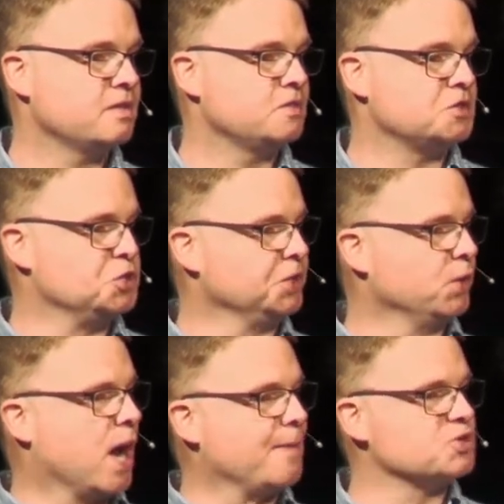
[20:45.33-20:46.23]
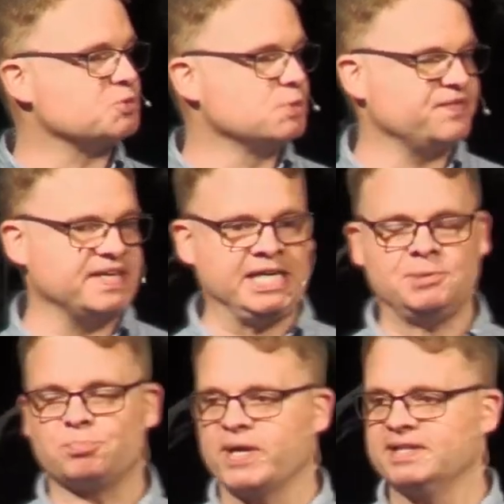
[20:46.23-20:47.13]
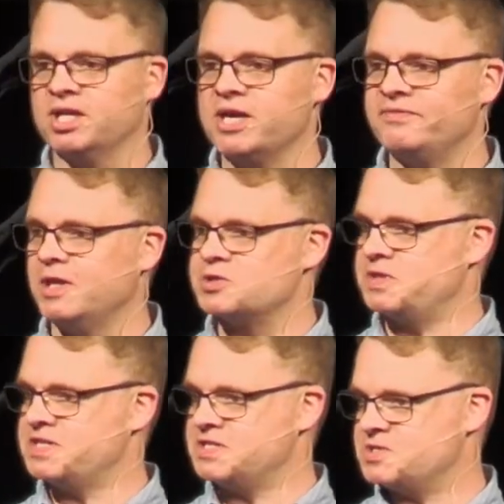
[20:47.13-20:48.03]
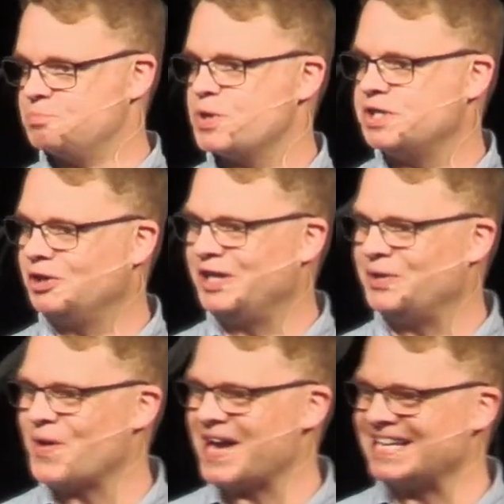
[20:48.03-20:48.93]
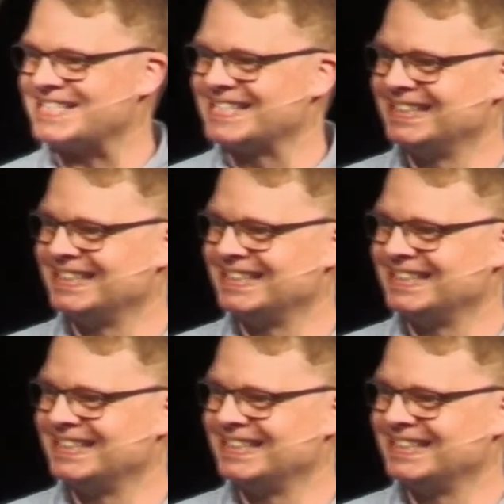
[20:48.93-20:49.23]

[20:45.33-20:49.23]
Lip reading: The Julia Roberts movie, Eat, Pray, Love, deals with this in some pretty unique ways.